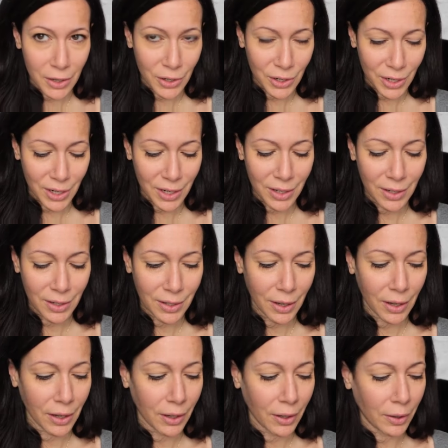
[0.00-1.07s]
She's
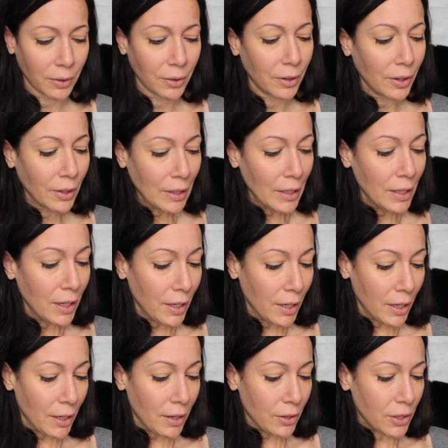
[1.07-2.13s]

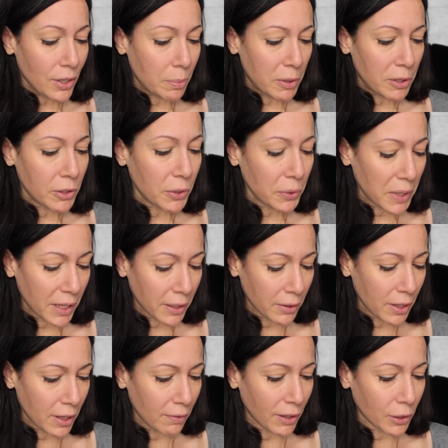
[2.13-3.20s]
been doing
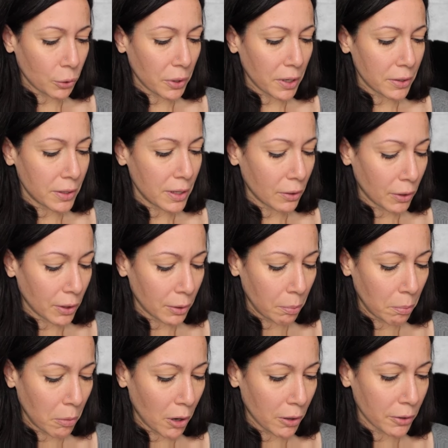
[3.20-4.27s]
the Victoria's Secret
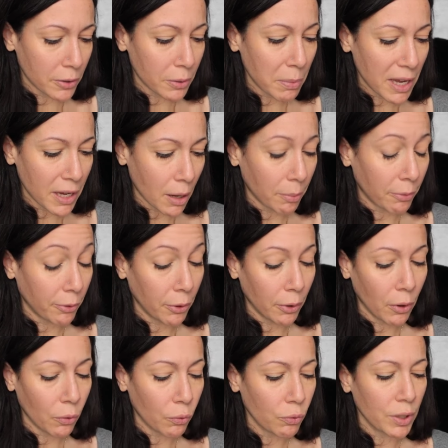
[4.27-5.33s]
models makeup for
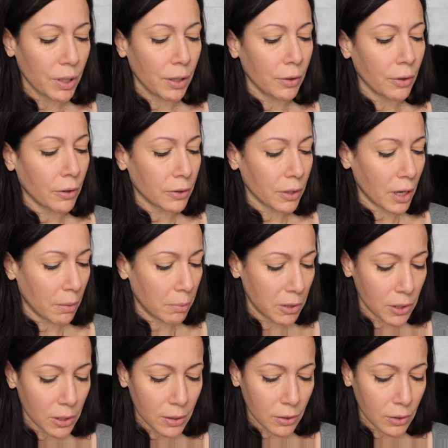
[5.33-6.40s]
a really long time, and
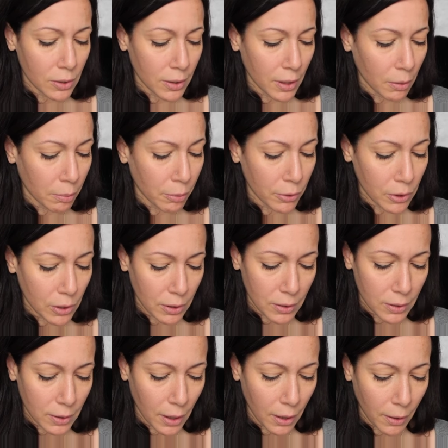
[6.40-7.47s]
she's Giselle
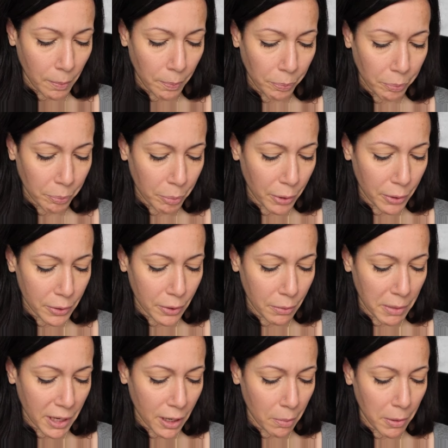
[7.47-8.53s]
Bündchen's personal
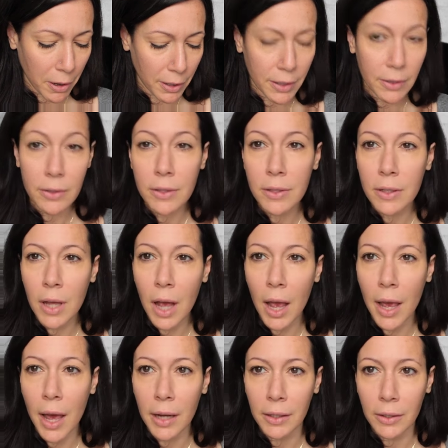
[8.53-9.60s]
makeup artist. I
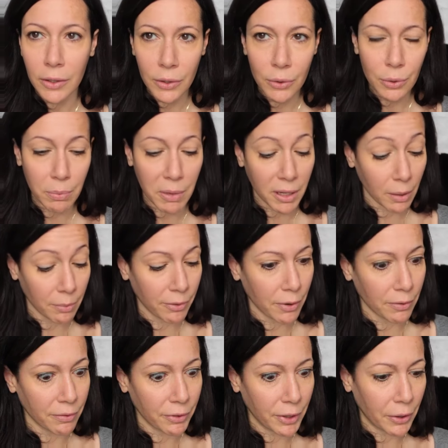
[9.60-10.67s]
hadn't used makeup for
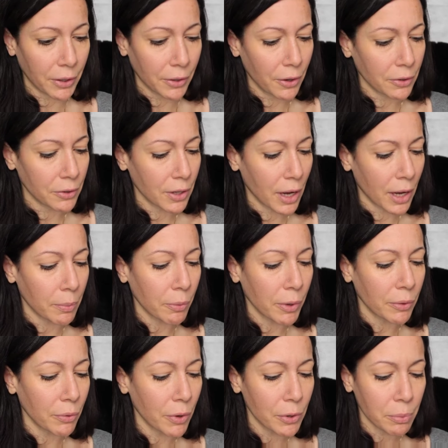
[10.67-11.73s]
a very long time
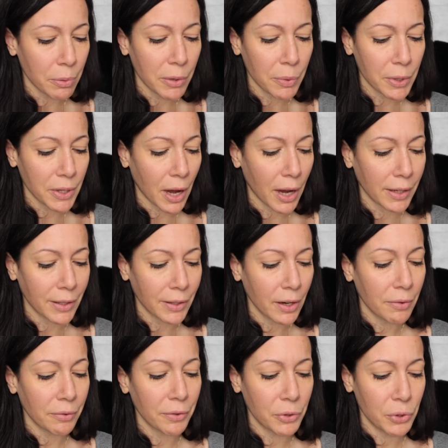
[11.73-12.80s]
when Rosemary was kind
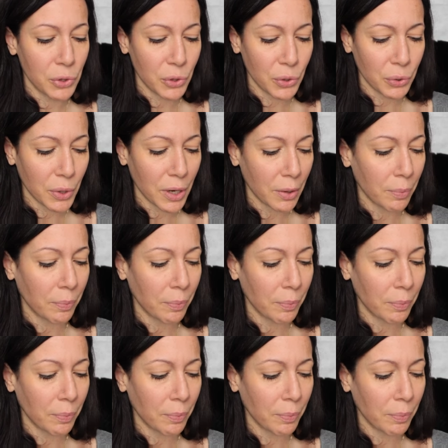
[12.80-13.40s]
enough to